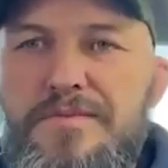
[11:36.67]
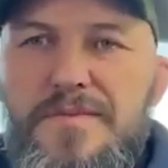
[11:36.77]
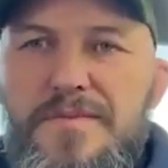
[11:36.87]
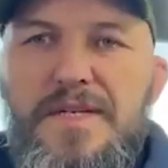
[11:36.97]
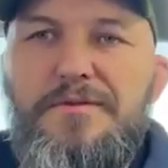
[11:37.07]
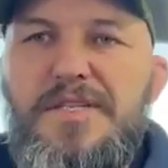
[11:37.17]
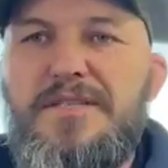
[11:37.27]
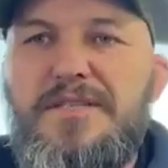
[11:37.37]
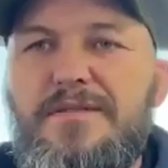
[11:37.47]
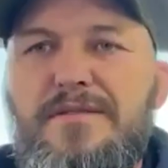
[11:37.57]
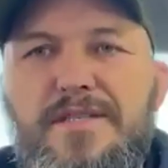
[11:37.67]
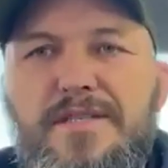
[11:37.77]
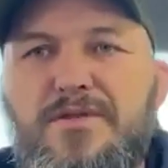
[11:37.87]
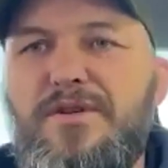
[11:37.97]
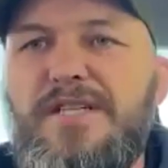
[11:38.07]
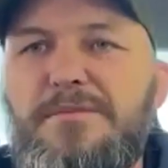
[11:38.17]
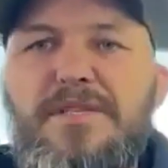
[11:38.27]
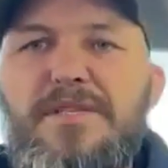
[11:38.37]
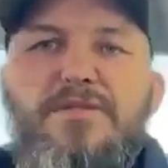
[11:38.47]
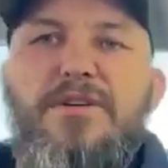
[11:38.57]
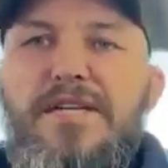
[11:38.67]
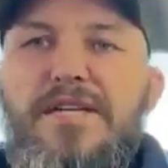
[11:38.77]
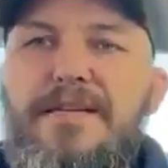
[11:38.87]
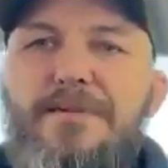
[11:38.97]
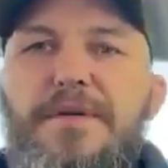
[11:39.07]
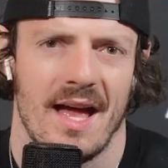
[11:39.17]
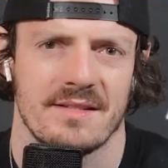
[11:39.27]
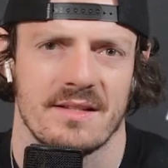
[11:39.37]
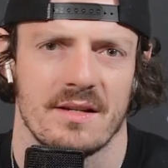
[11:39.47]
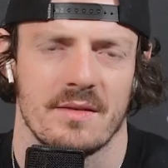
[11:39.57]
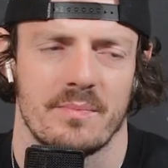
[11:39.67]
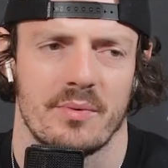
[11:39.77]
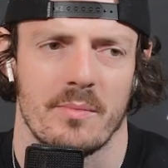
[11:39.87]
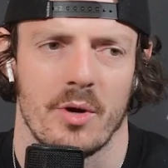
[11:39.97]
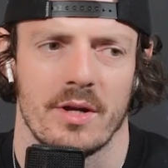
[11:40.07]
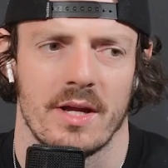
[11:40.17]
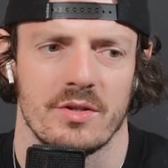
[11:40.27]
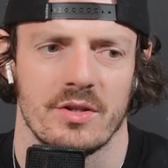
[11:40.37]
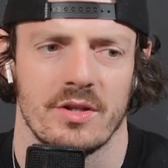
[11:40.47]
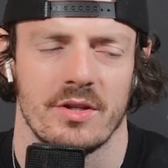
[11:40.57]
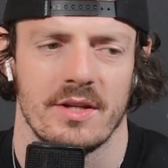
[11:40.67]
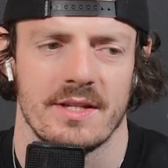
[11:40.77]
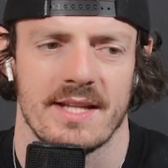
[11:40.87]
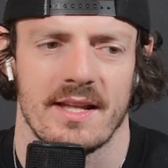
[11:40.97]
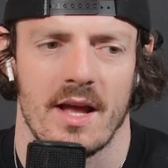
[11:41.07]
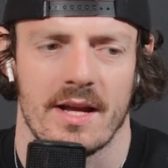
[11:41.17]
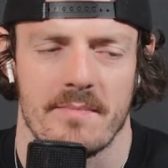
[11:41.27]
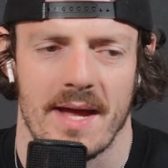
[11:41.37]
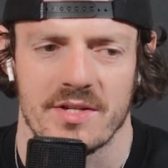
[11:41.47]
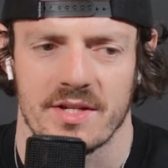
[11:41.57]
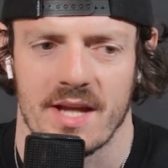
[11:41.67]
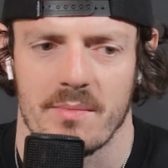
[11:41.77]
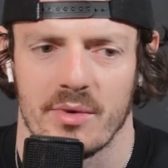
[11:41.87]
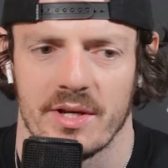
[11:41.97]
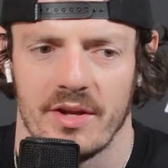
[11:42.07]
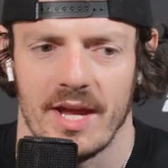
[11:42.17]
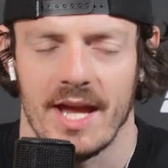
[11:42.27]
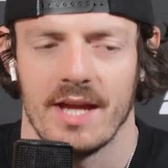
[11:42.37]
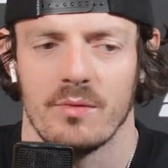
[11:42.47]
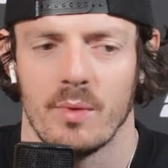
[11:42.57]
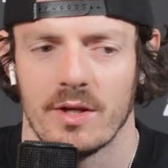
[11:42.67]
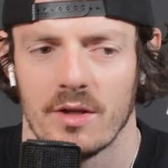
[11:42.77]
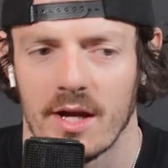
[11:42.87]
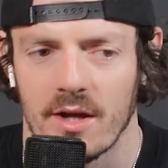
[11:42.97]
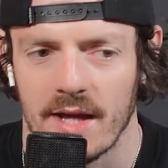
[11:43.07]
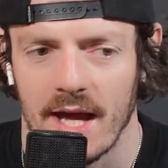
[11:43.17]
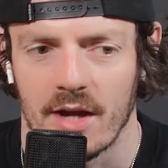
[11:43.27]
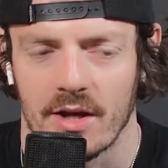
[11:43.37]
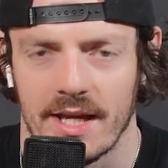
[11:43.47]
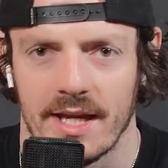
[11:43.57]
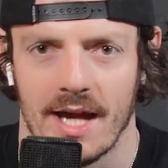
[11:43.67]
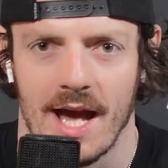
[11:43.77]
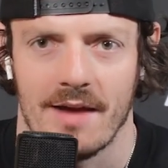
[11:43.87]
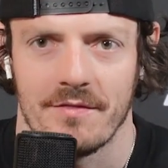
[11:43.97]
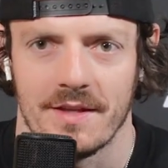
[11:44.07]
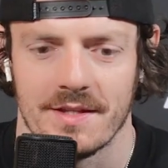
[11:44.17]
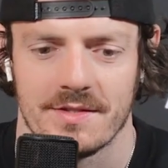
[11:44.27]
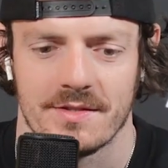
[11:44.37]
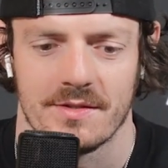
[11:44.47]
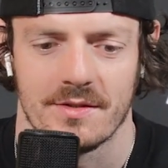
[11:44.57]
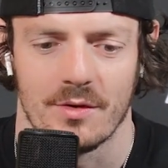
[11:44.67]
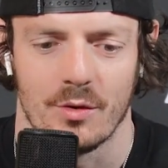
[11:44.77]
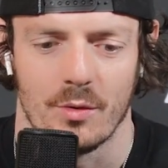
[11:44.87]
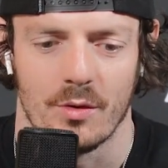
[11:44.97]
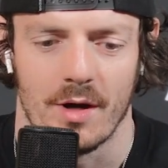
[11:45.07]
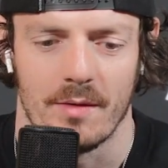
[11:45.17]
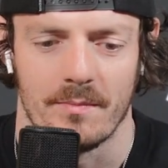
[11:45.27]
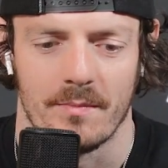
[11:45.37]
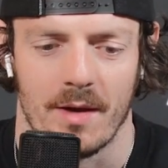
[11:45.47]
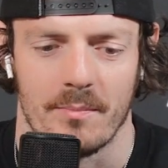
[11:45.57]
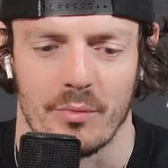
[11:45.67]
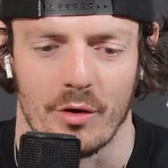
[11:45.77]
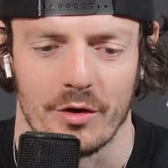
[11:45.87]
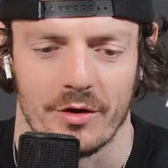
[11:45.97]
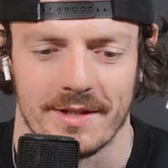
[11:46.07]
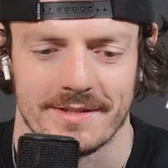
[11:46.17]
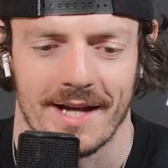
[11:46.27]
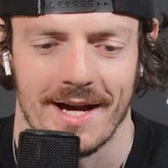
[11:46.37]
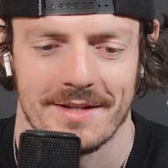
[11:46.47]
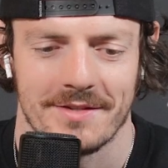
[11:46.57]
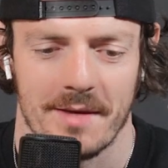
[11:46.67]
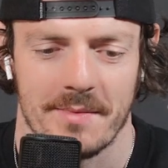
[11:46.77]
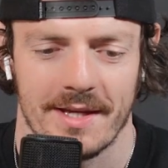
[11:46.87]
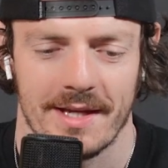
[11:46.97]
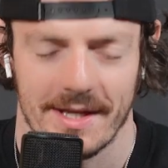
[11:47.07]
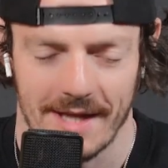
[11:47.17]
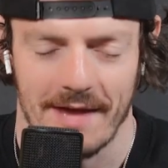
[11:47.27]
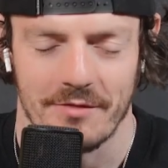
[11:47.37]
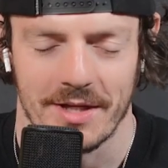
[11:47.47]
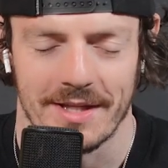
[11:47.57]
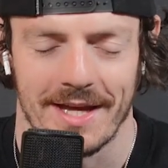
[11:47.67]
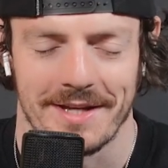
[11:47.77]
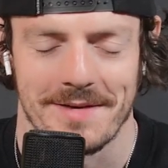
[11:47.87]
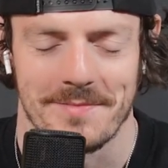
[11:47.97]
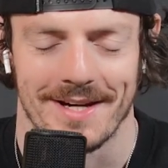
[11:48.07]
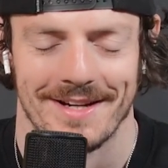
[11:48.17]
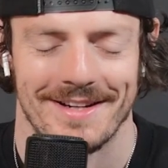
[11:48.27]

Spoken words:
And if it doesn't, it's already going to be a good night out anyway. As a promoter, is there like a magic number in your head where you're like, okay, I got to hit half this or I'm broke on this card type thing? And have you hit that number?